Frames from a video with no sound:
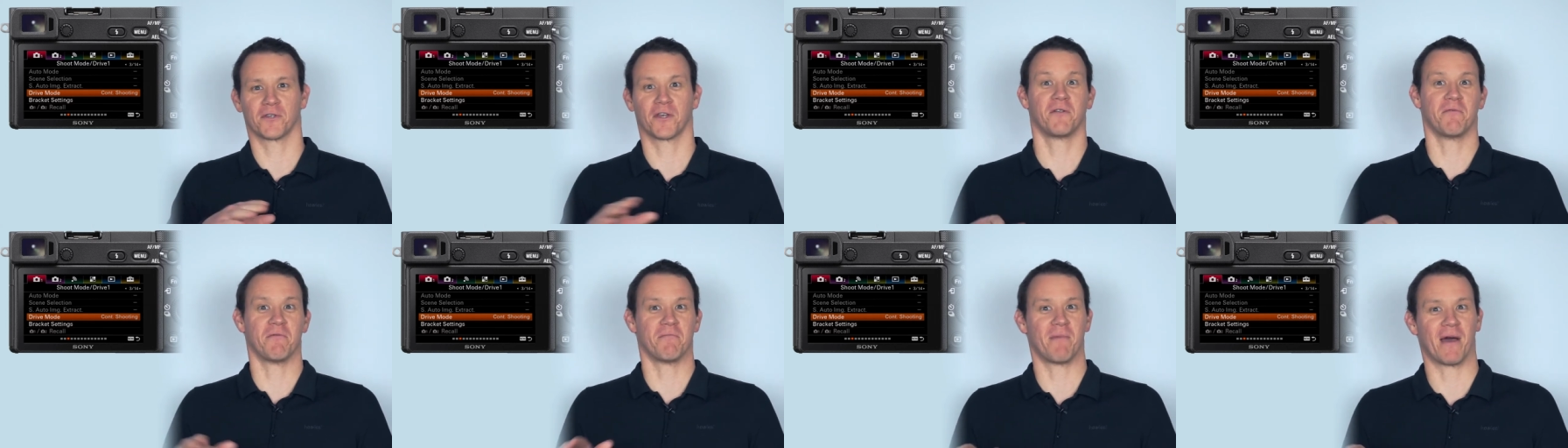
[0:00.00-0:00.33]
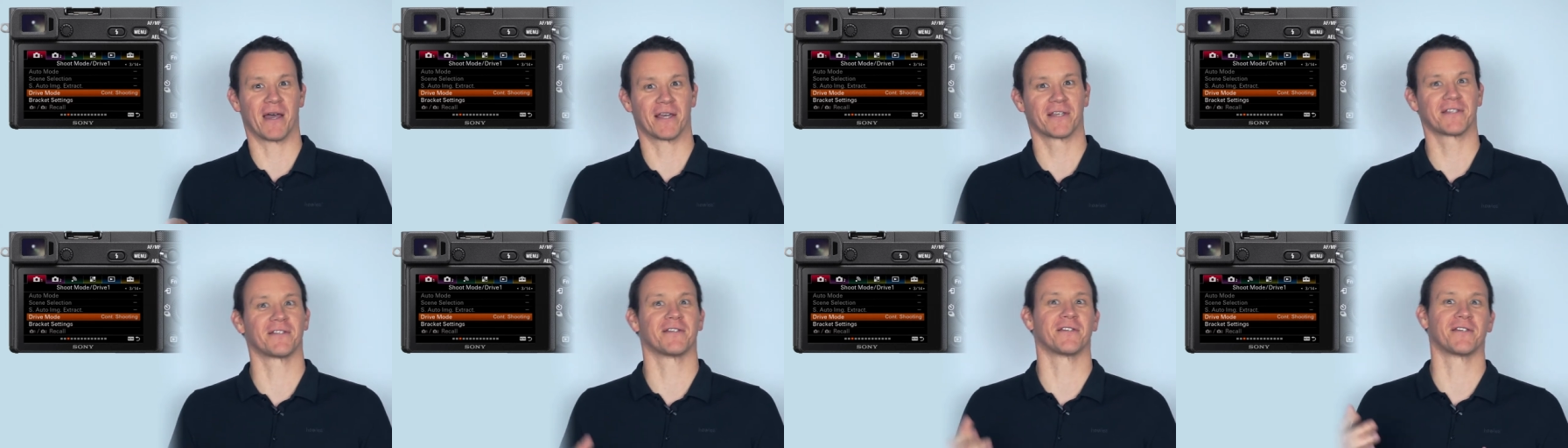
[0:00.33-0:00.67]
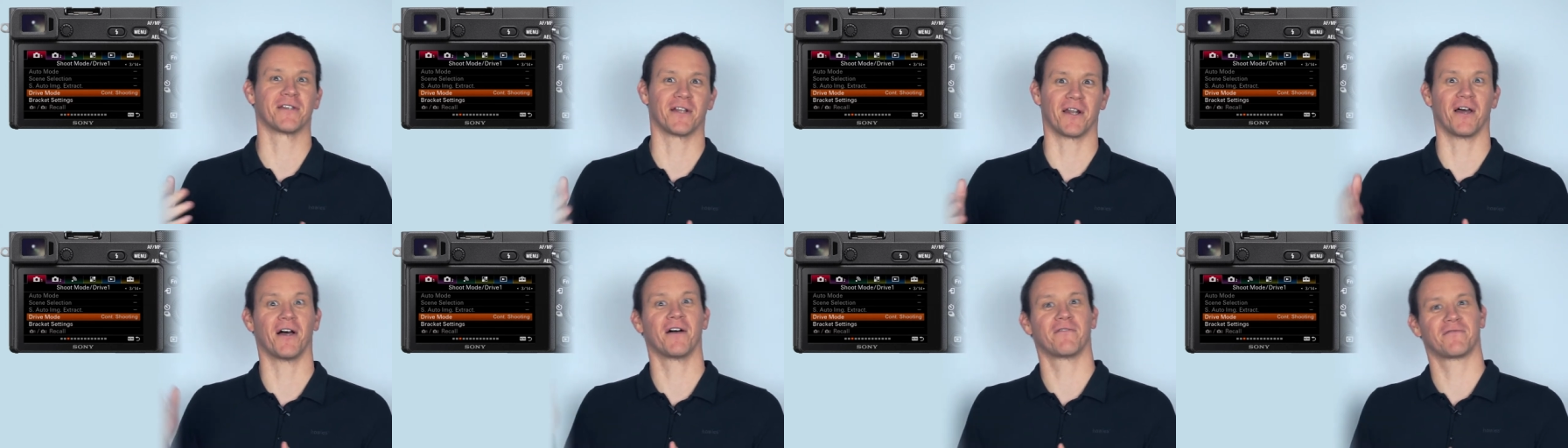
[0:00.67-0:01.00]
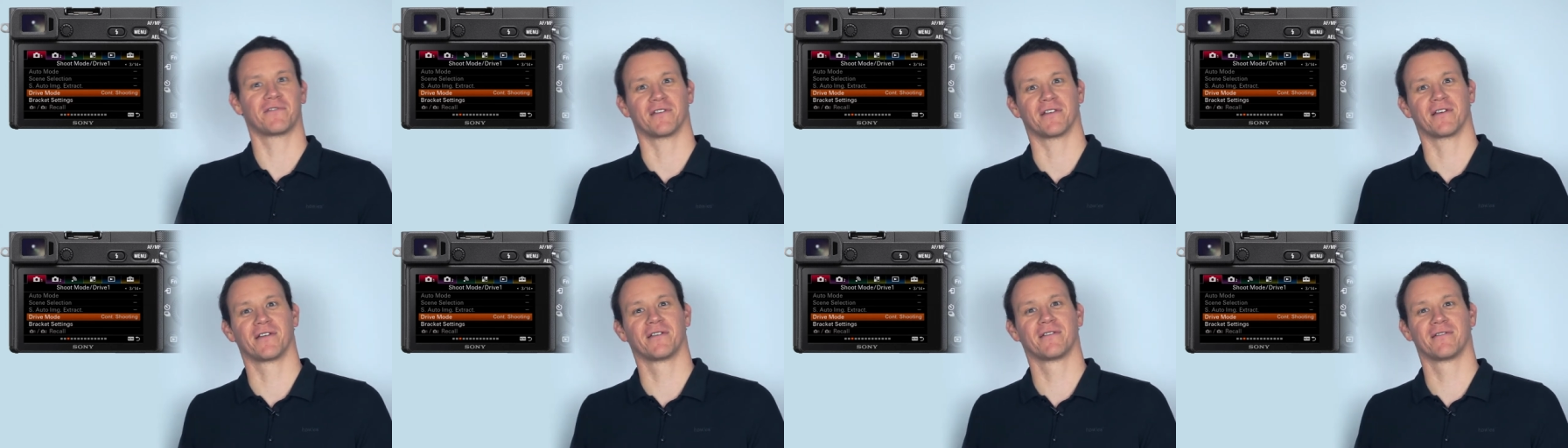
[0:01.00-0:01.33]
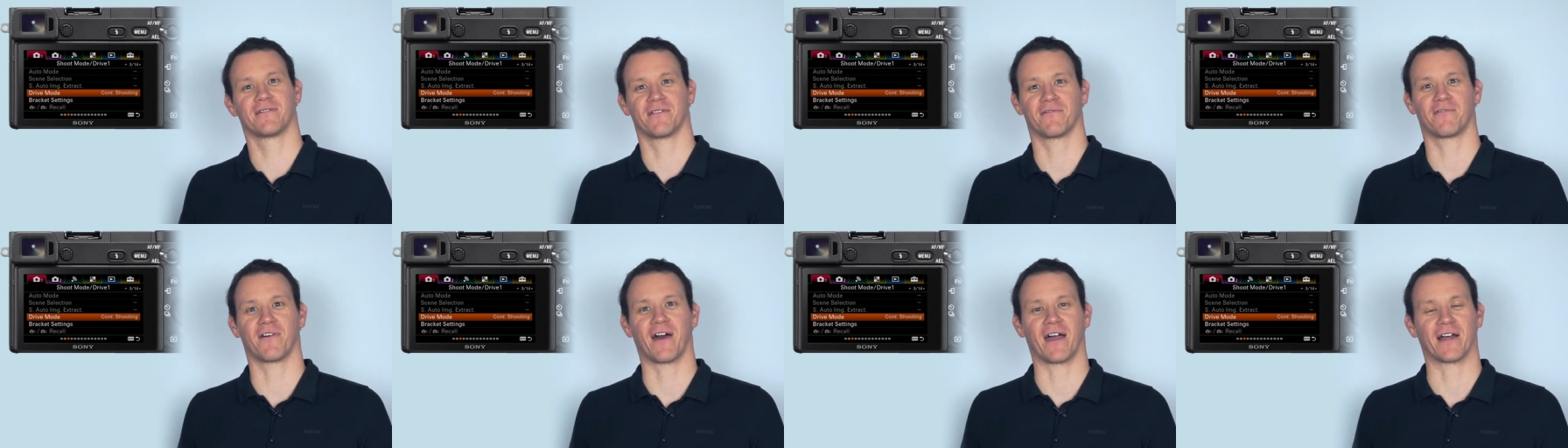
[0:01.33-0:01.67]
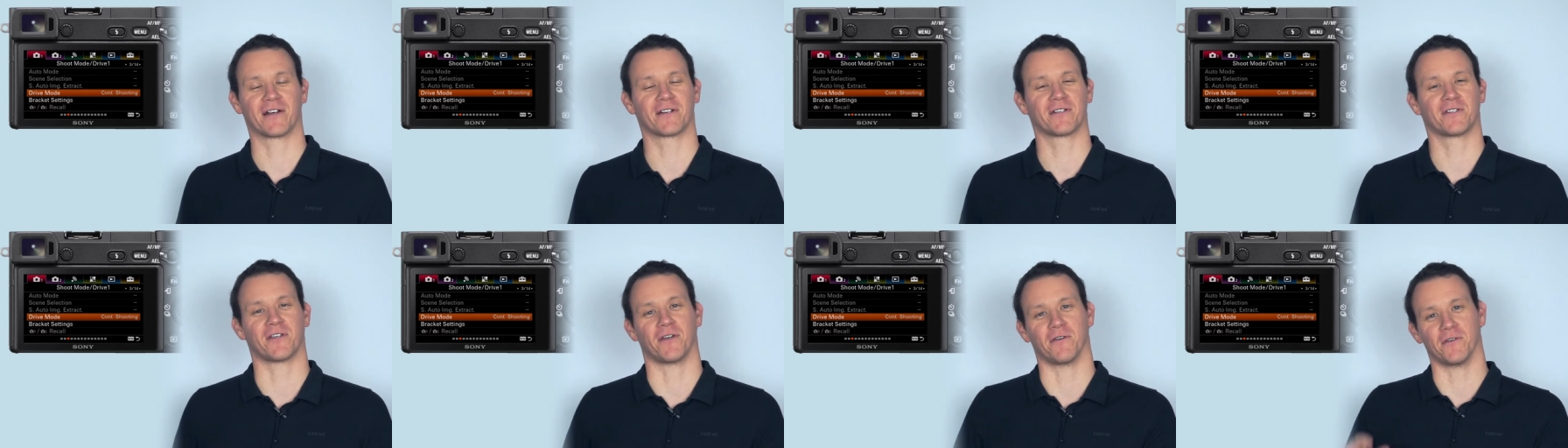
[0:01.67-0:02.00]
going to be best until after the, the
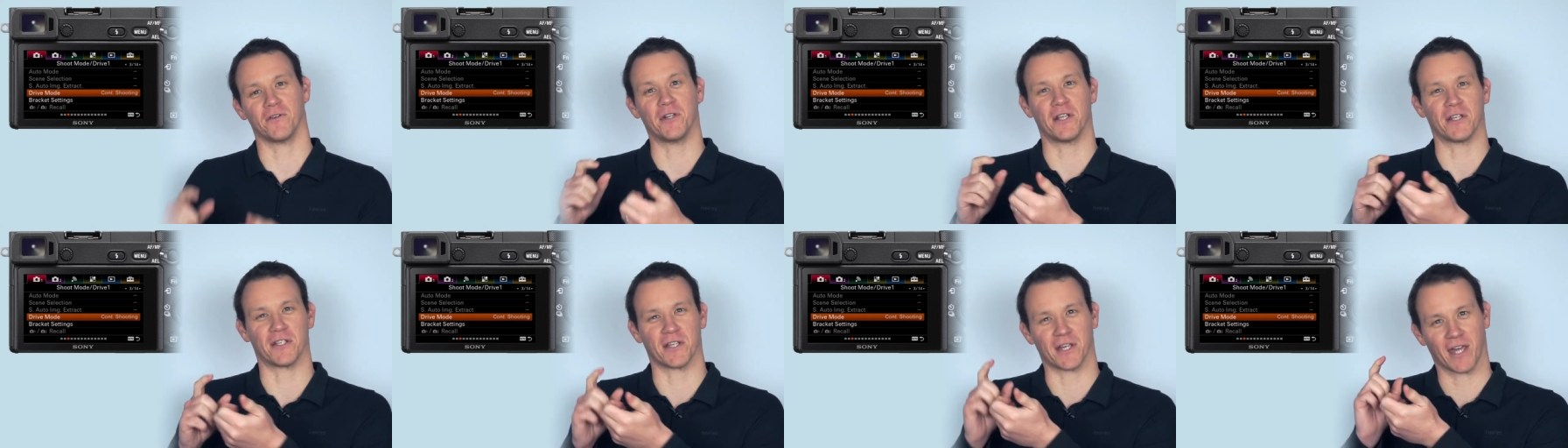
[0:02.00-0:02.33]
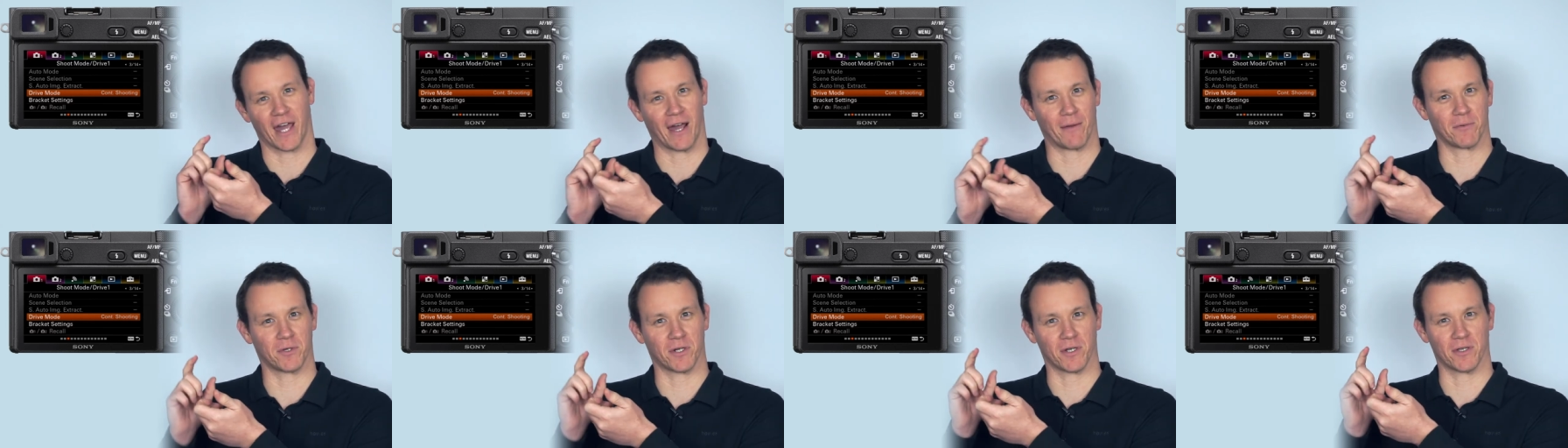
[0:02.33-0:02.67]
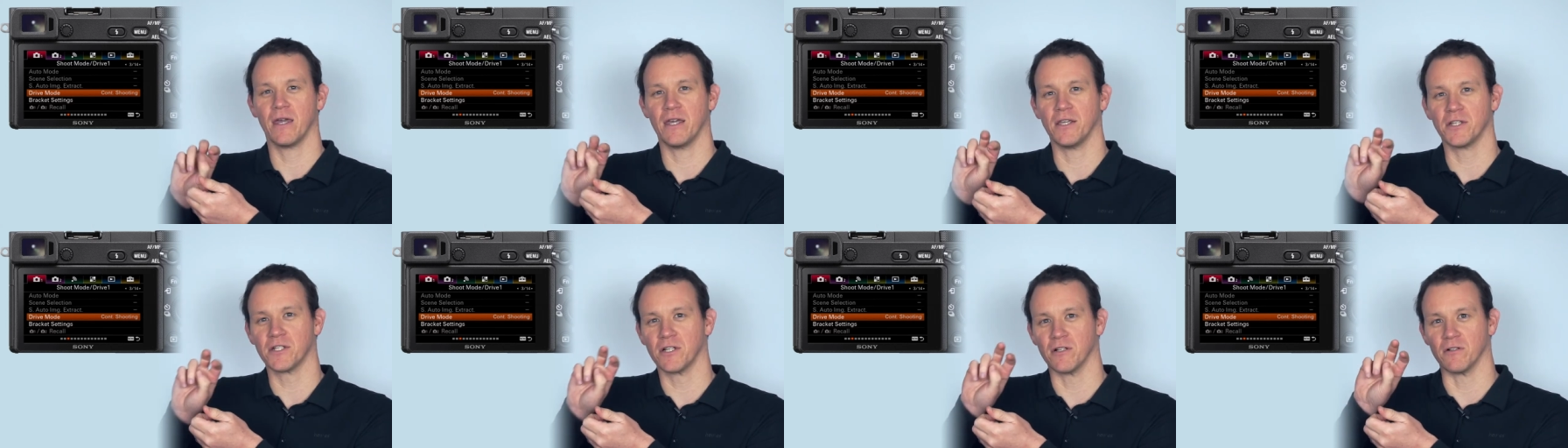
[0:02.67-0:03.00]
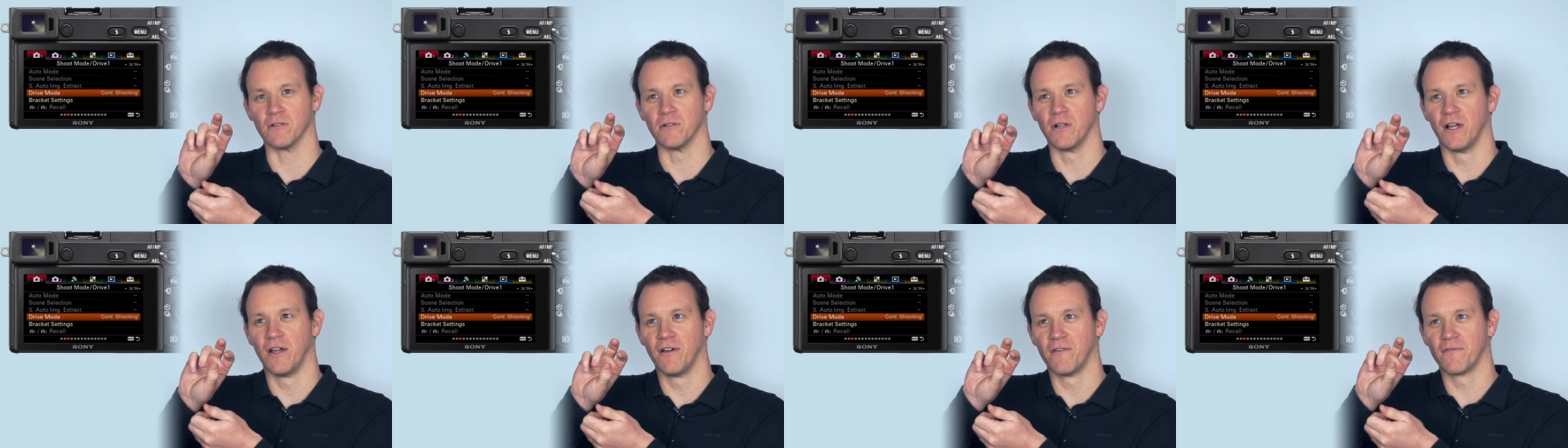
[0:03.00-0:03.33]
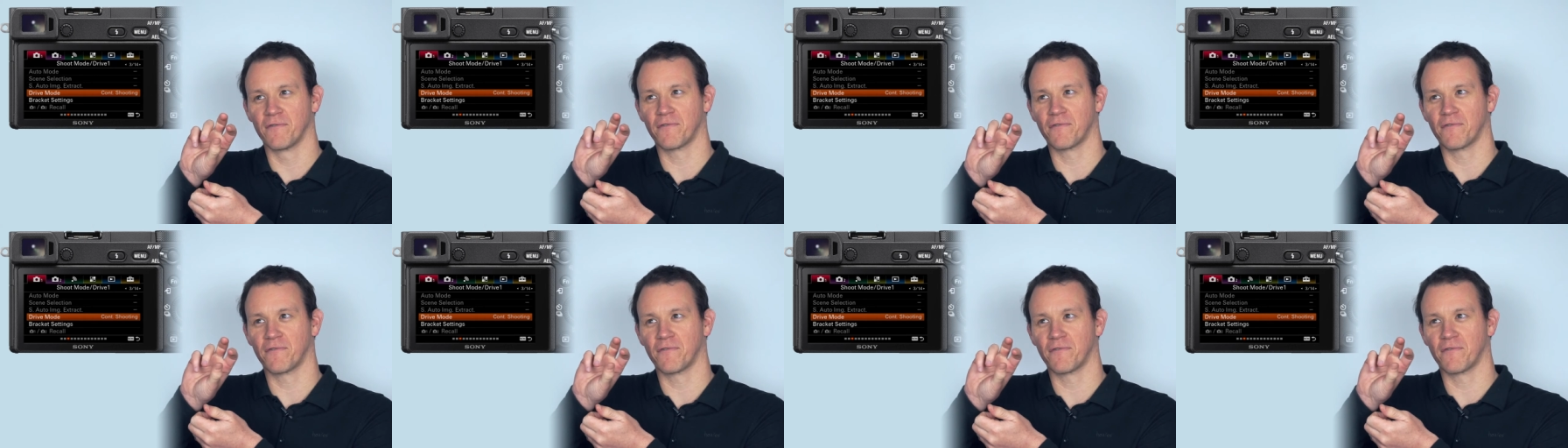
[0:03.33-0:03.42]
fact so you need to capture each little